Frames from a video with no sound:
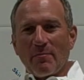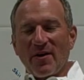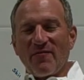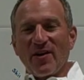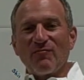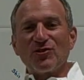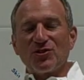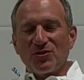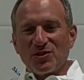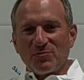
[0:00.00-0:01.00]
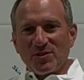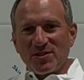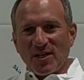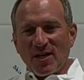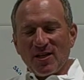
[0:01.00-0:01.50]
my favorite shirts that we
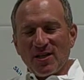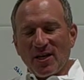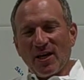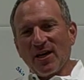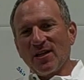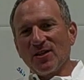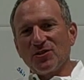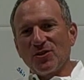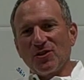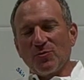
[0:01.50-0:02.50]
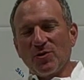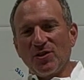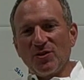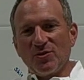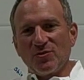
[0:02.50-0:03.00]
sell and the shirt that we
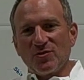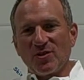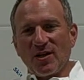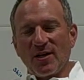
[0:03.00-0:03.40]
use